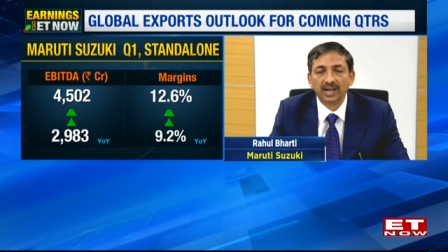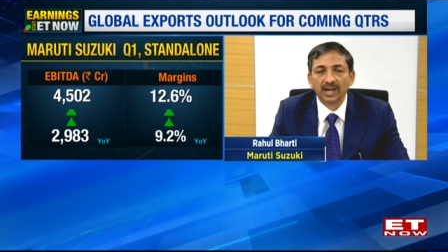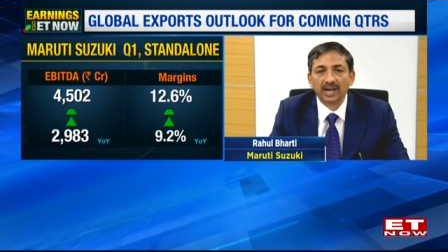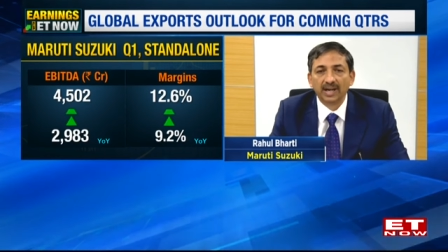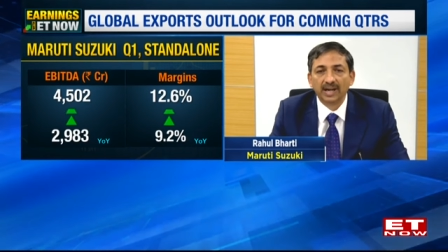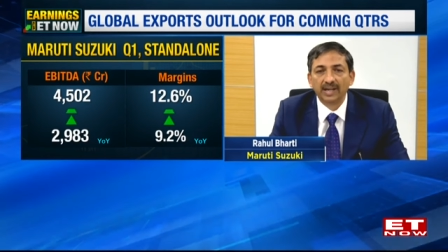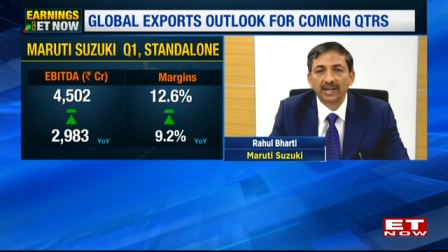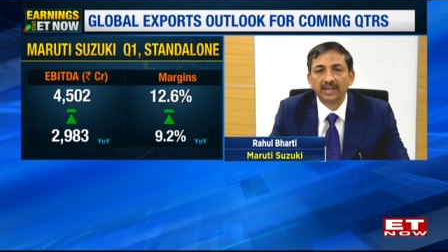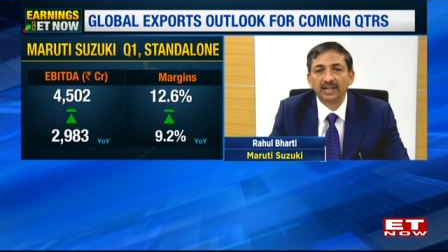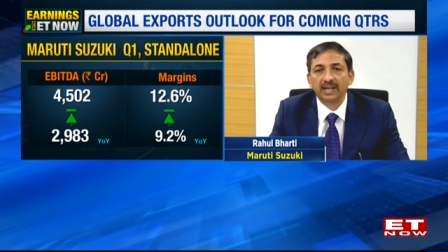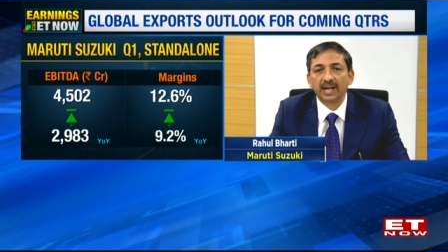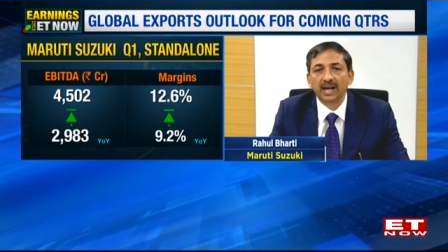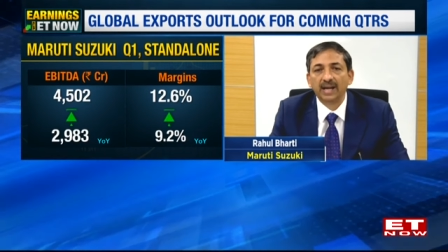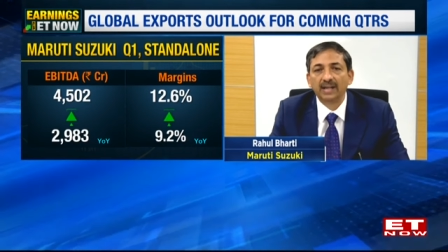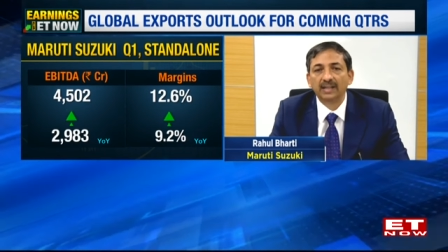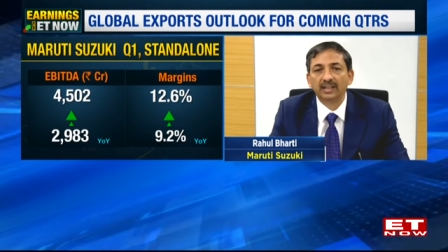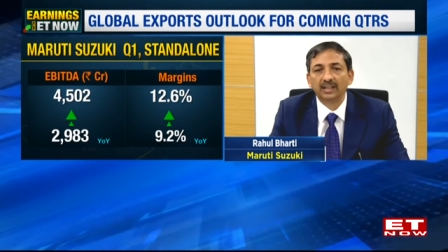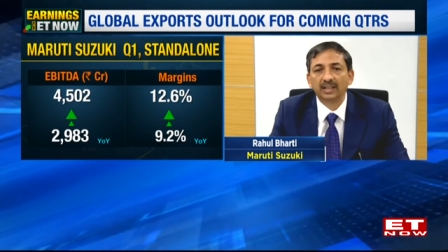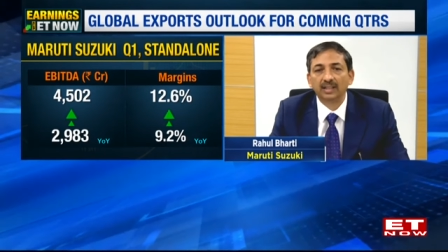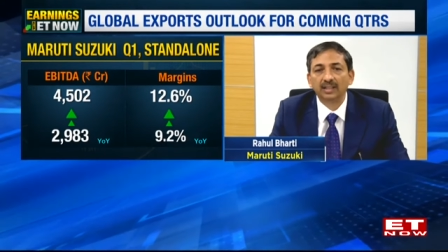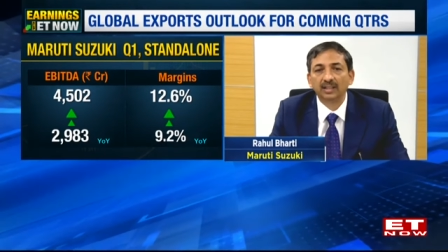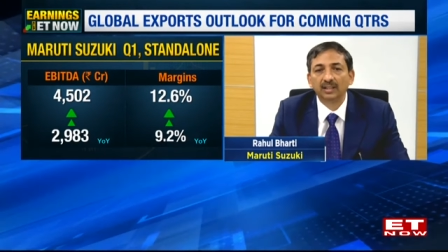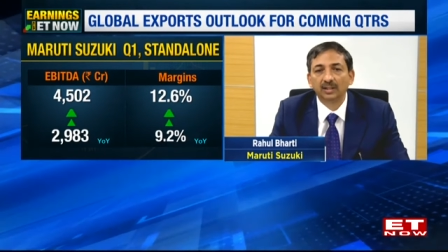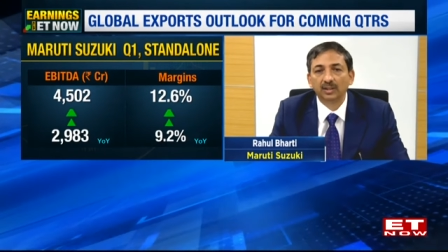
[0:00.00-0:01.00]
and that
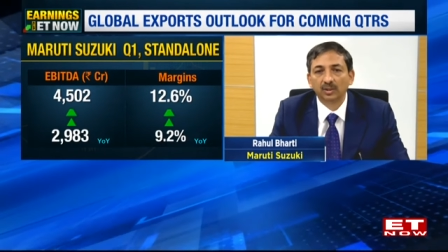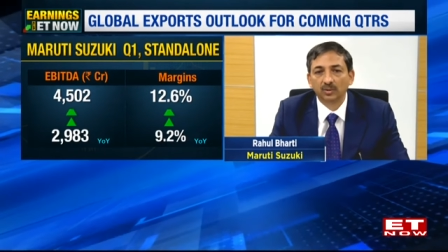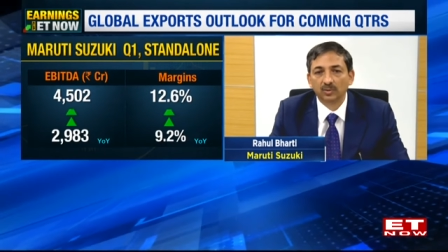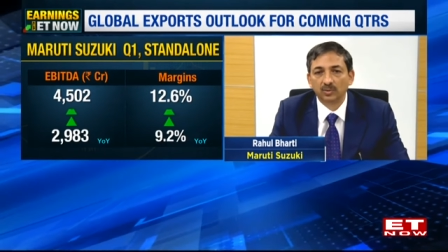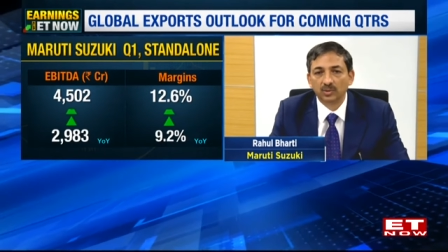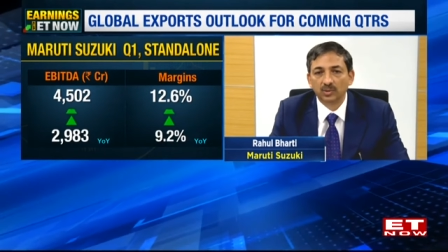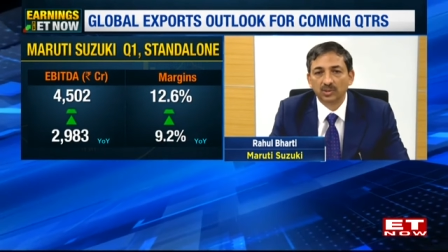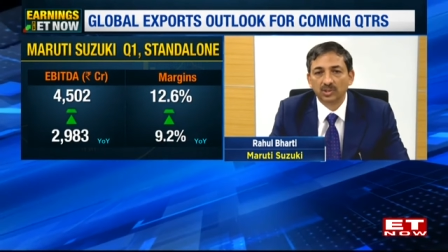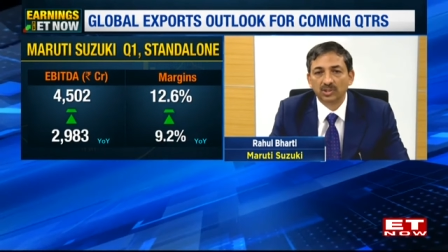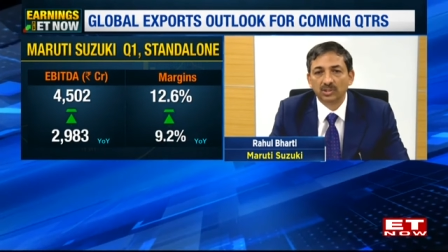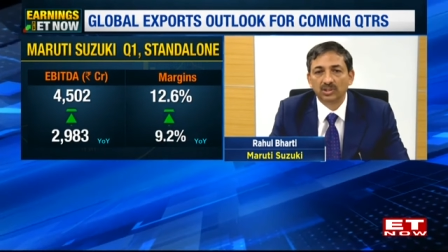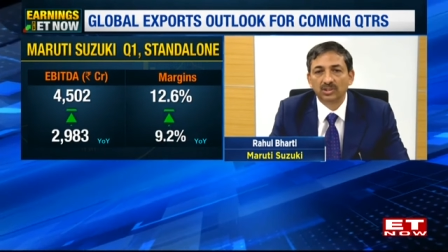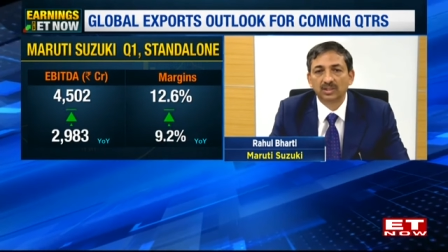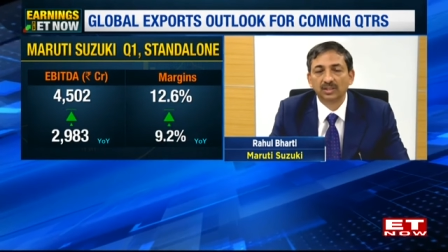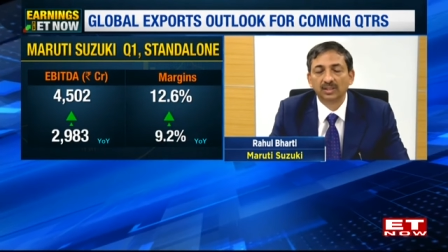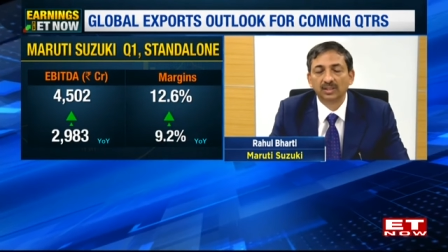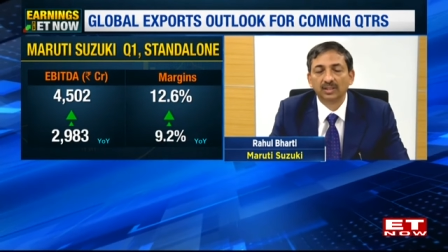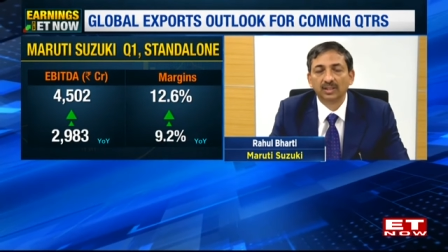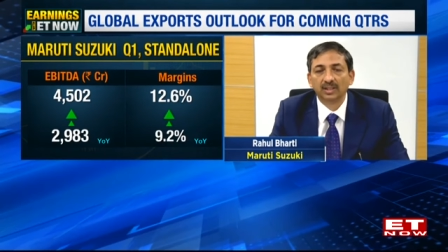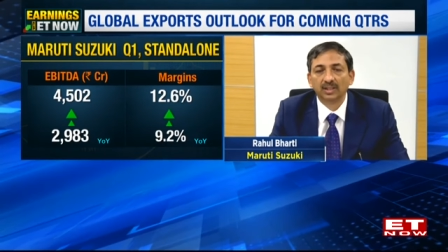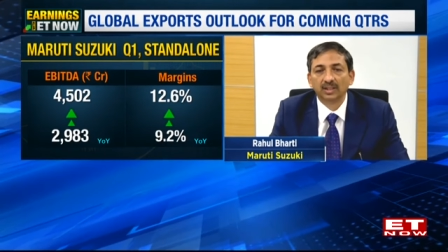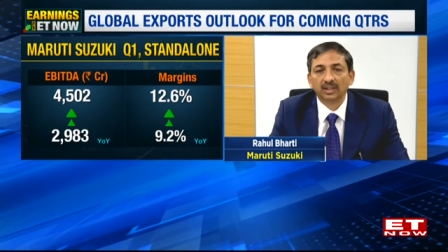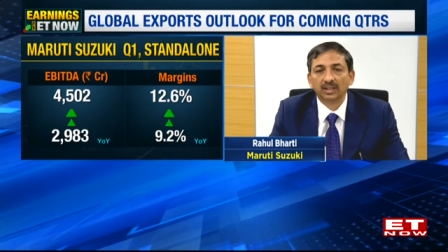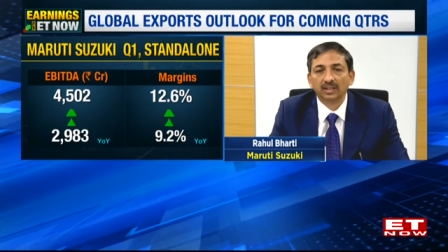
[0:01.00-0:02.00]
includes
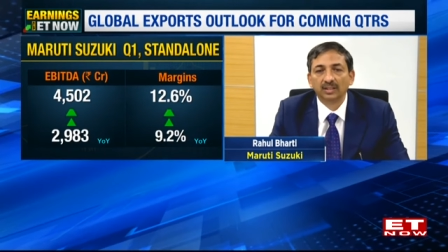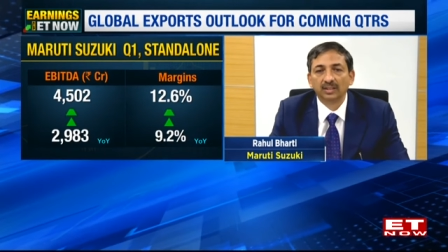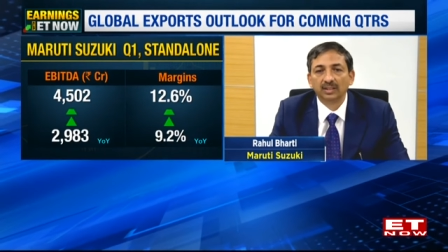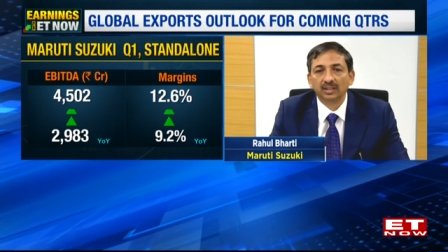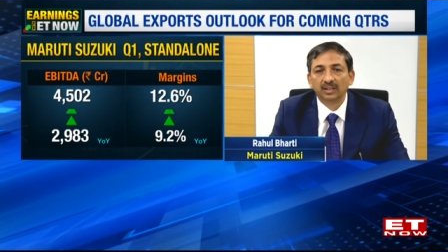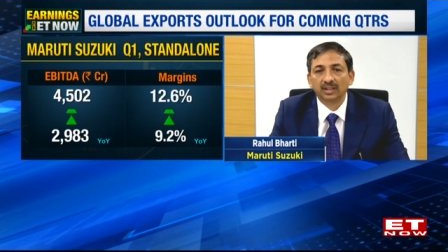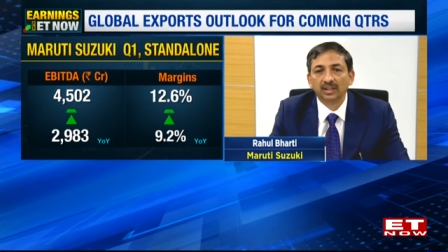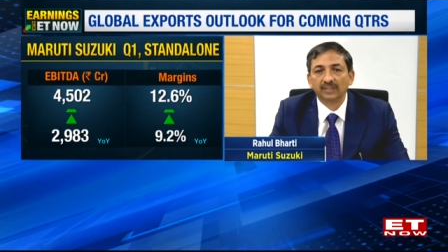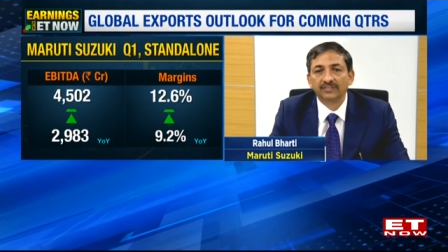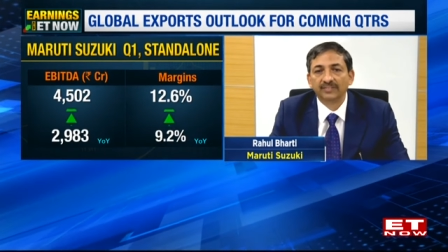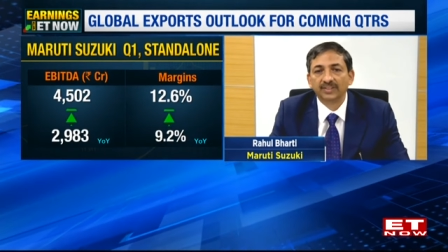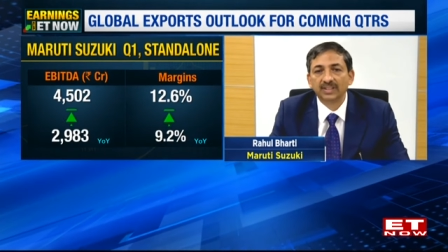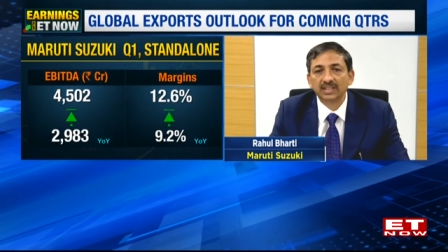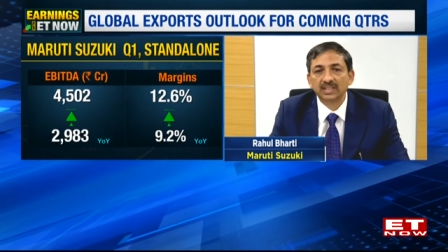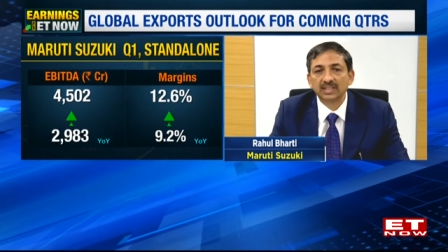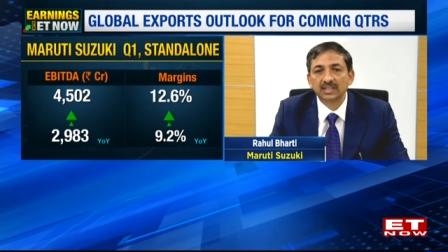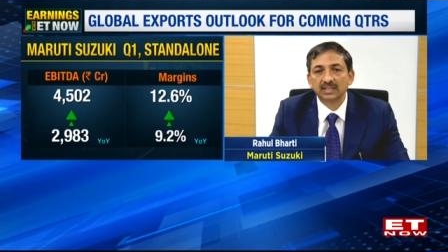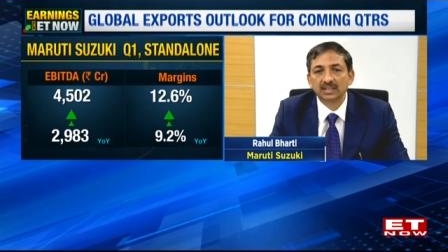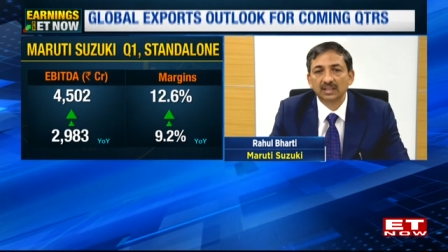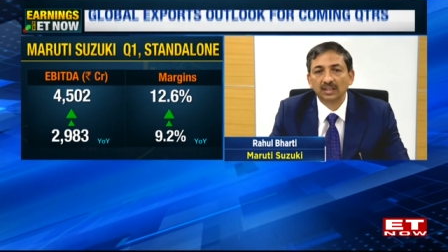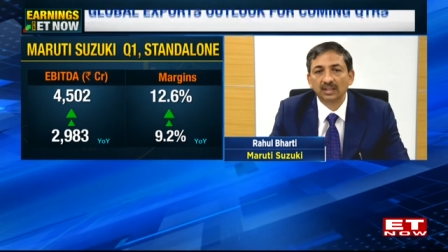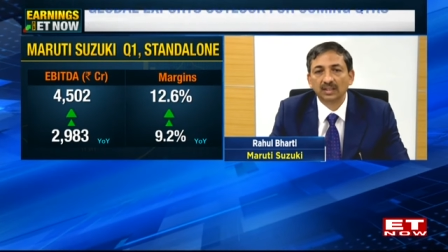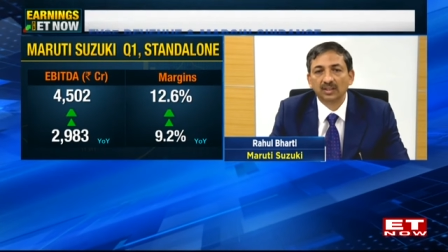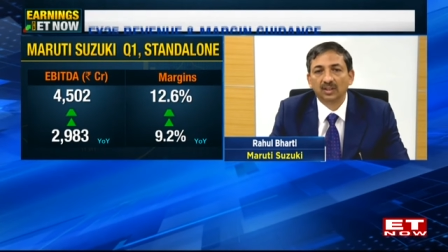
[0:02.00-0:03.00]
the
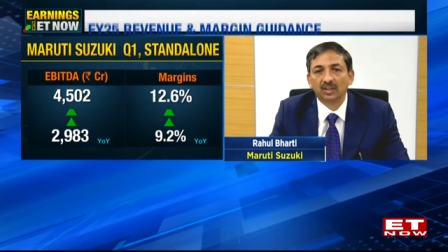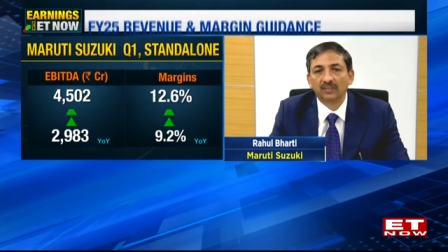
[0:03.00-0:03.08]
reversal